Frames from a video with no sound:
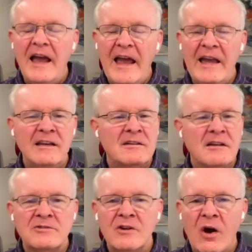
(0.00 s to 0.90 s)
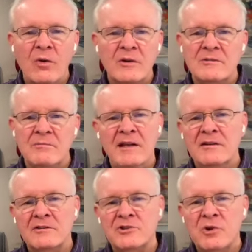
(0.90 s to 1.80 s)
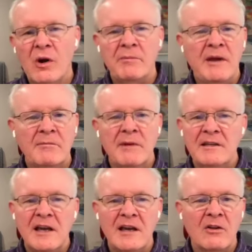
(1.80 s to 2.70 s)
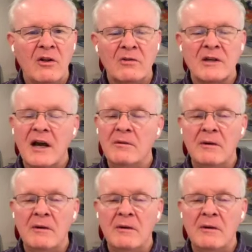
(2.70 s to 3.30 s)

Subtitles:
And it doesn't always immediately show up. It may take a long time.